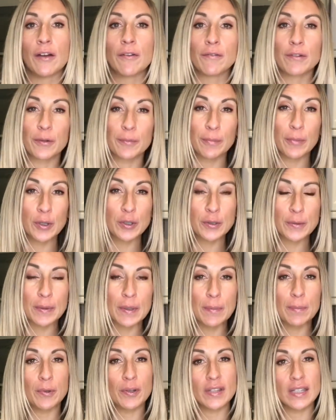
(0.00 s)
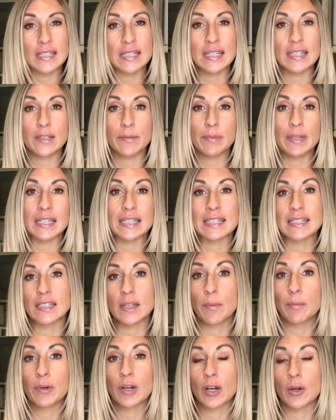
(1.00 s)
For most people, this ends up being
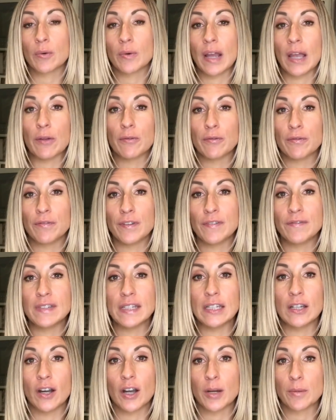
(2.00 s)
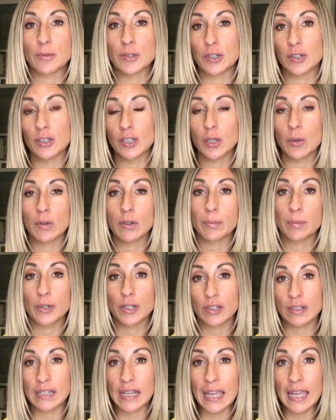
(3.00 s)
somewhere around 50 carbs or lower
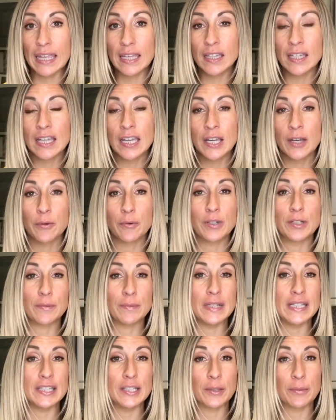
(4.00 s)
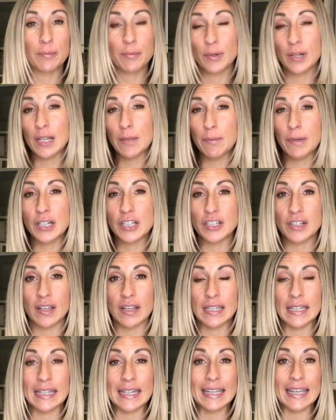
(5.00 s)
per day, which means you're pretty much
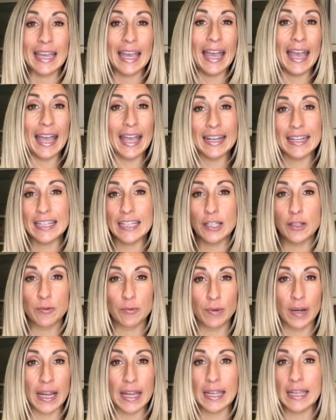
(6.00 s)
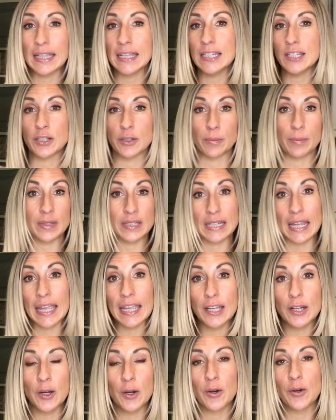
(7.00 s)
not eating any grains or
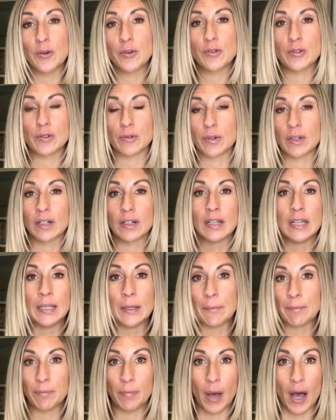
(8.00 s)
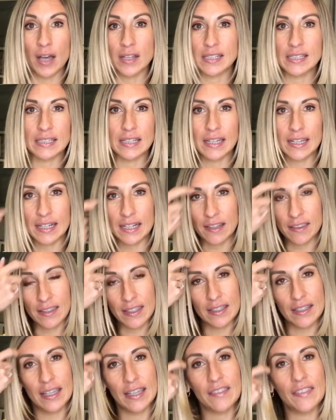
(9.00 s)
potatoes or pasta,
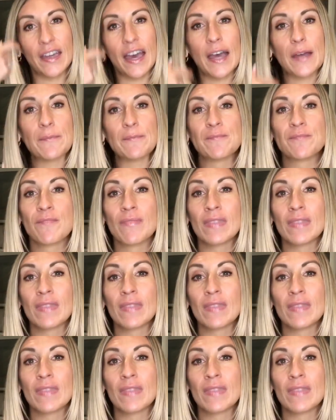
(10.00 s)
anything like that.